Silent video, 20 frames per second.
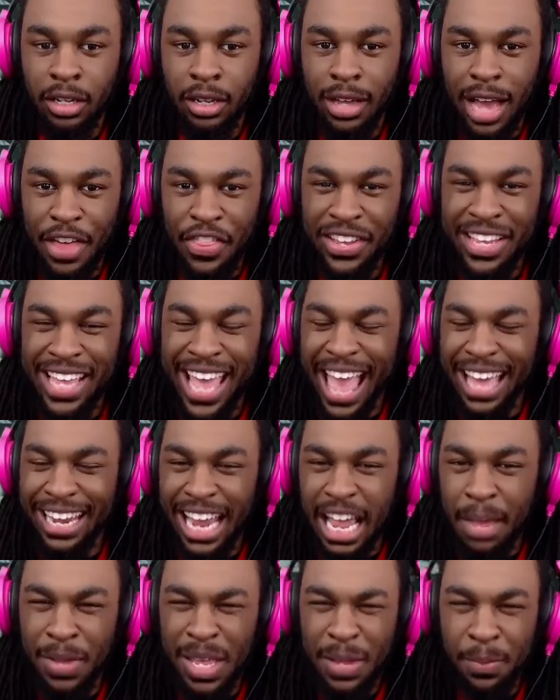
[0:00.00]
I think
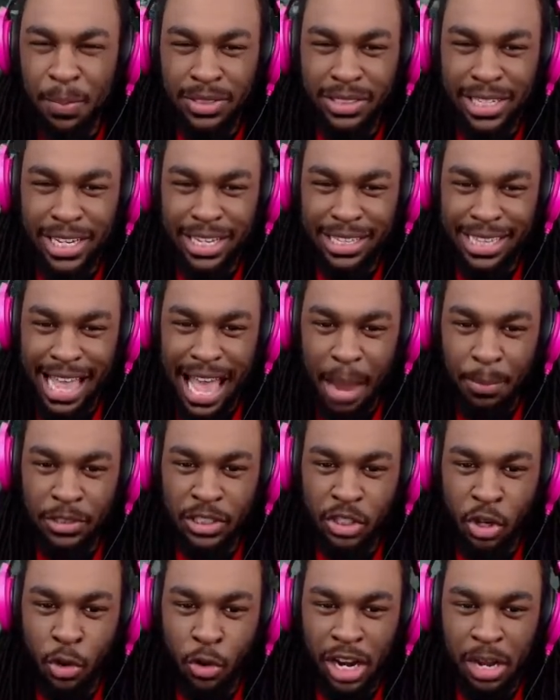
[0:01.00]
NA people say
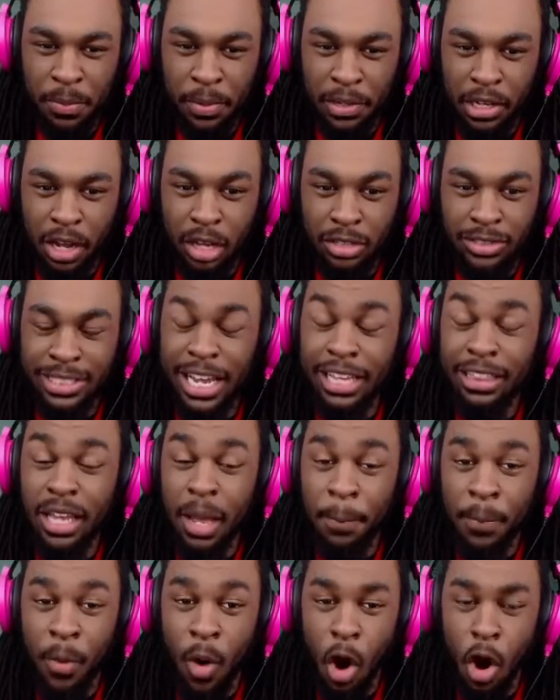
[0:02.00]
laboratory, but y'all say
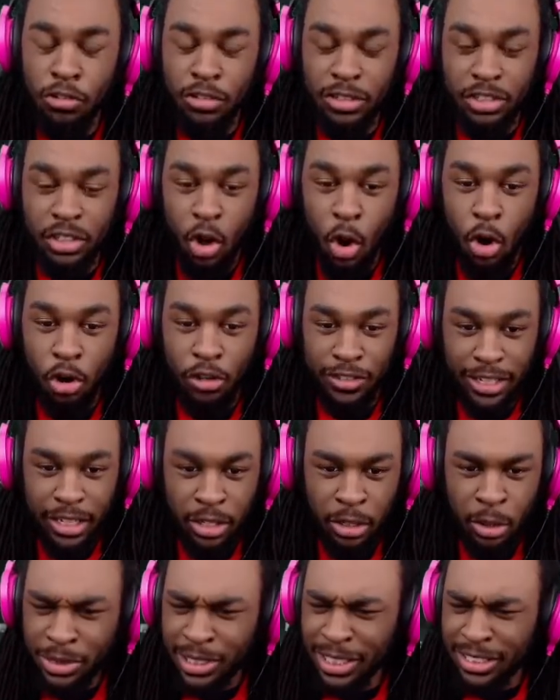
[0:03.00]
laboratory.
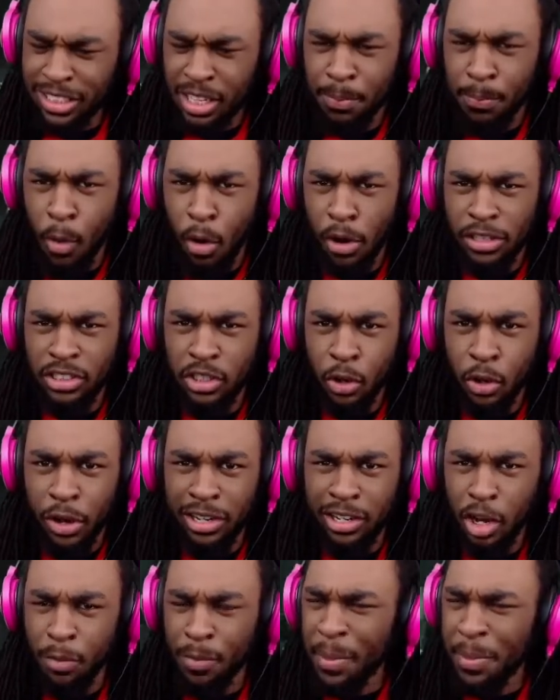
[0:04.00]
Who says laboratory?
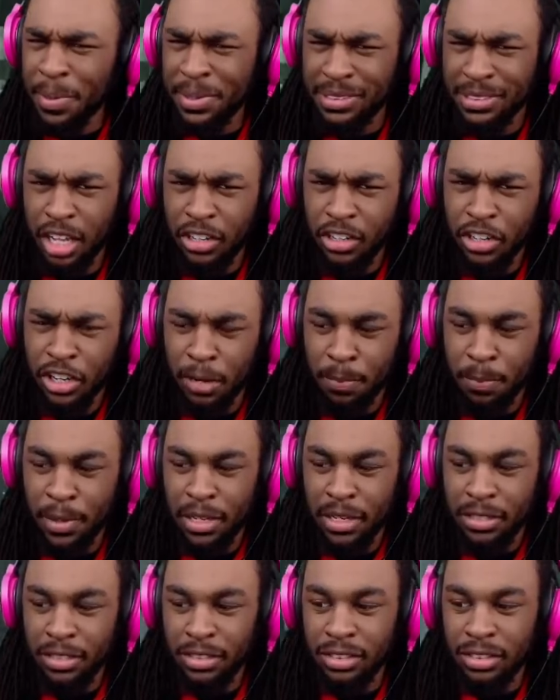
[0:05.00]
No, maybe it's not
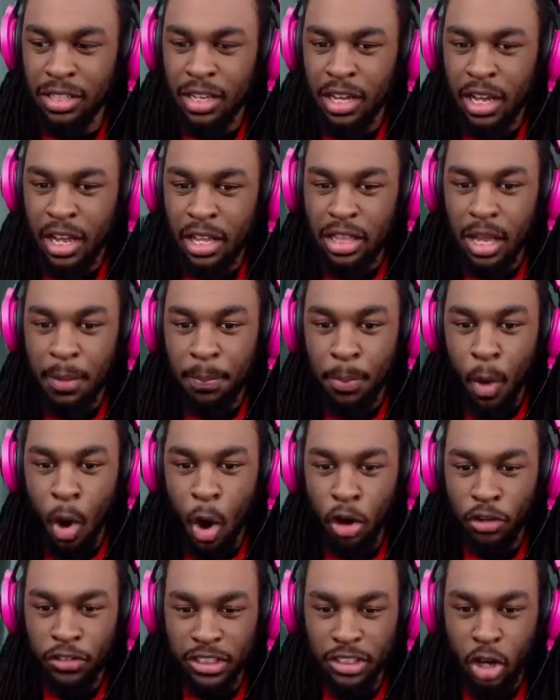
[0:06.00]
Europeans.
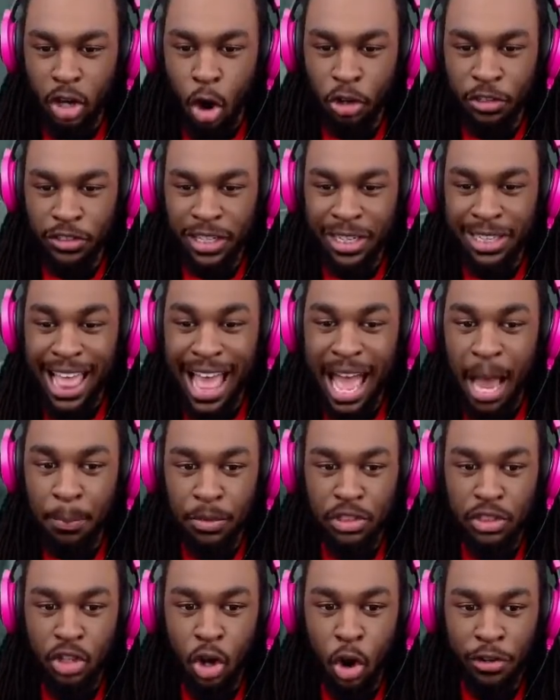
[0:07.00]
Laboratory,
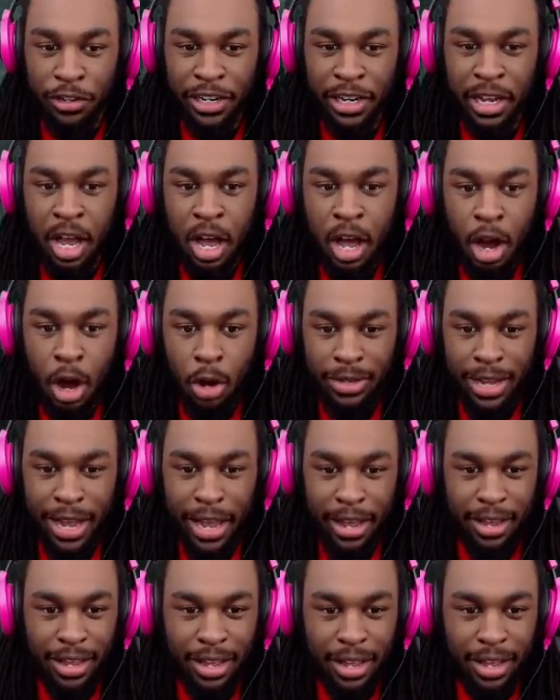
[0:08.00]
laboratory.
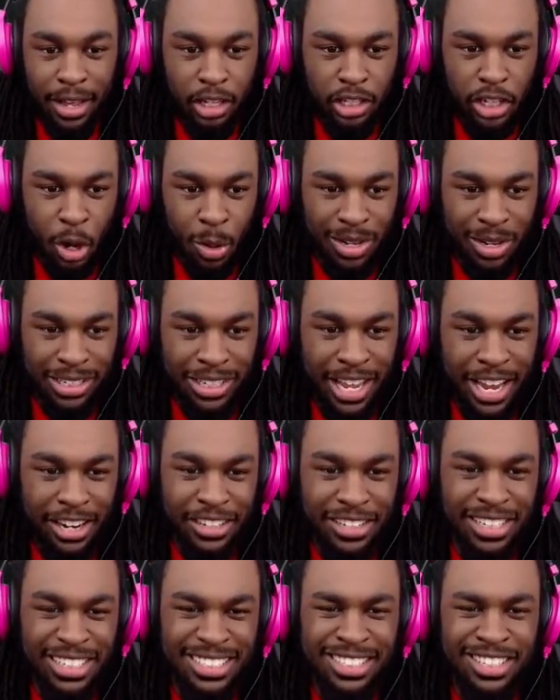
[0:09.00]
Okay, Yo, Claire
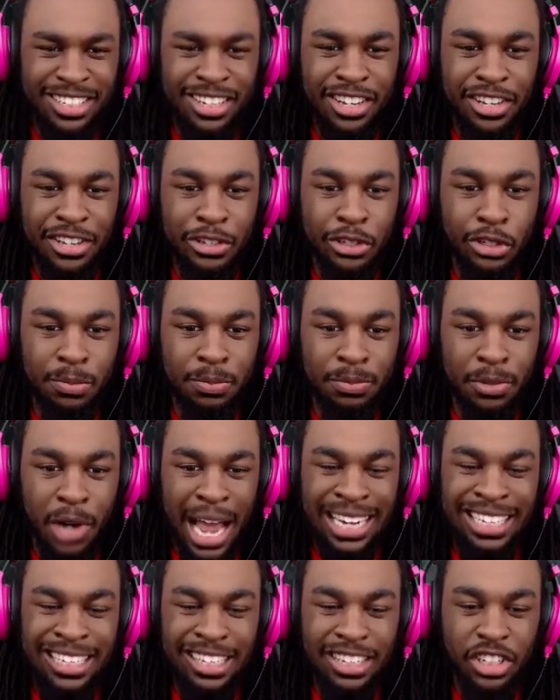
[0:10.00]
is cute, bro. I
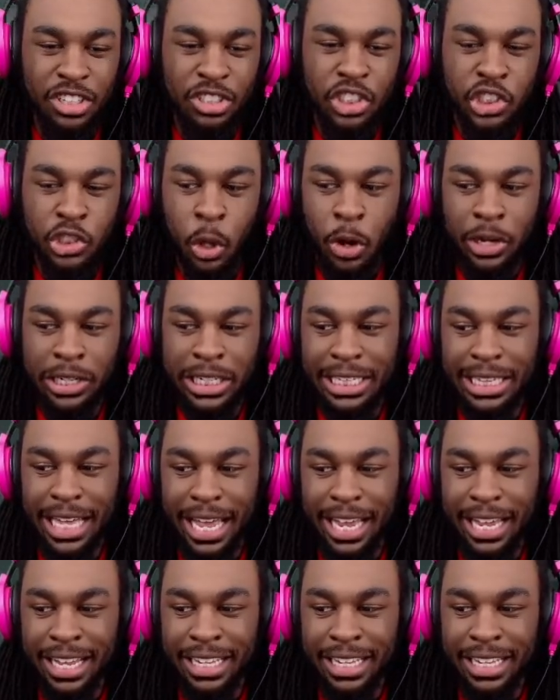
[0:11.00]
need a shorty like